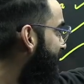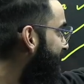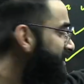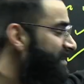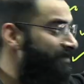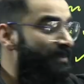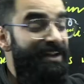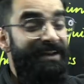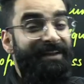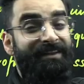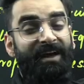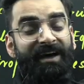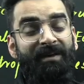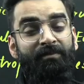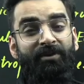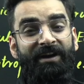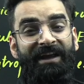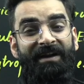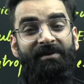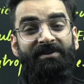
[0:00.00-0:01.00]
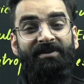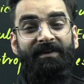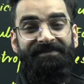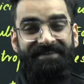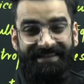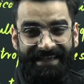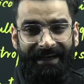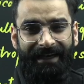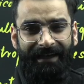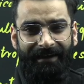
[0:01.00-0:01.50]
Similarly, thermodynamics of
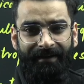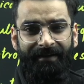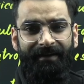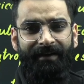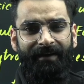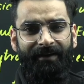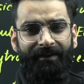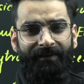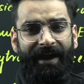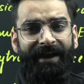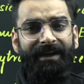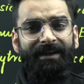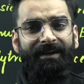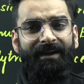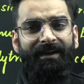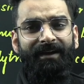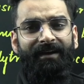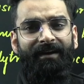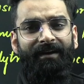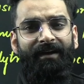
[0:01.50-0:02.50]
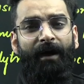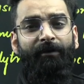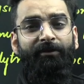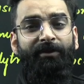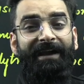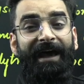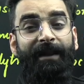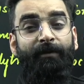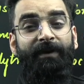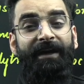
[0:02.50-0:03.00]
cell, right? How to
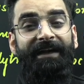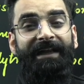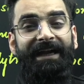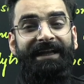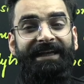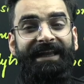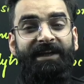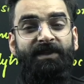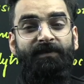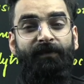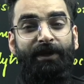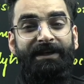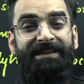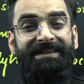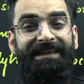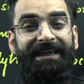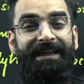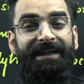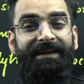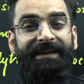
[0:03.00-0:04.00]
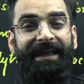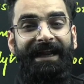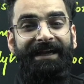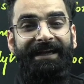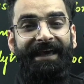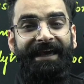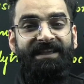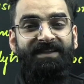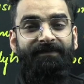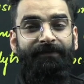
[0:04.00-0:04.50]
calculate delta H for a cell,
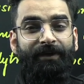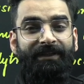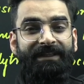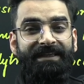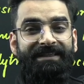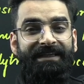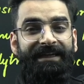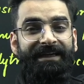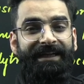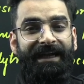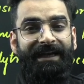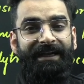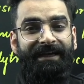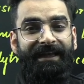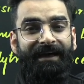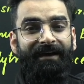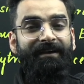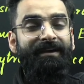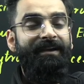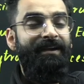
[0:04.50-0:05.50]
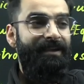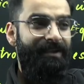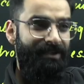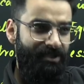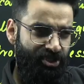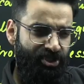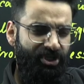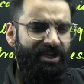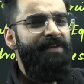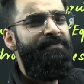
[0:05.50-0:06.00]
delta S for the cell, delta
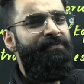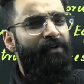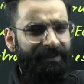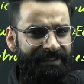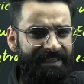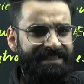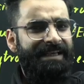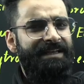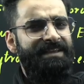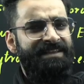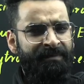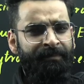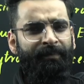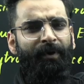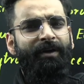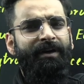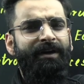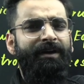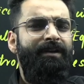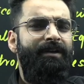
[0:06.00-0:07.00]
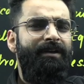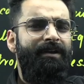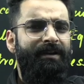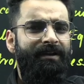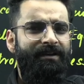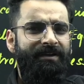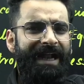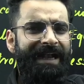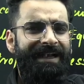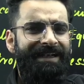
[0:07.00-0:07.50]
G for the cell is important.
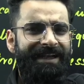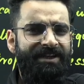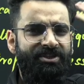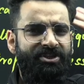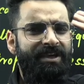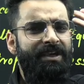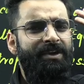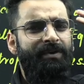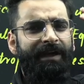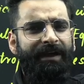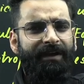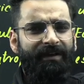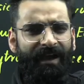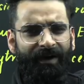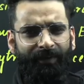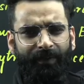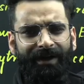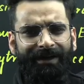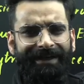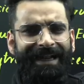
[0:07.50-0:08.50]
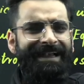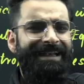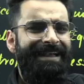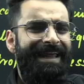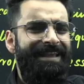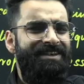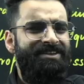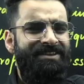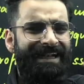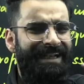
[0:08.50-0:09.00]
Delta G you need to cover, delta
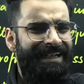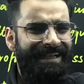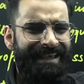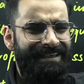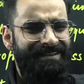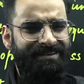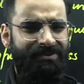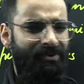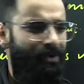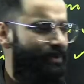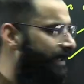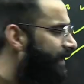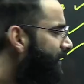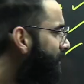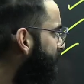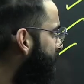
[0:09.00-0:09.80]
H, delta S no need to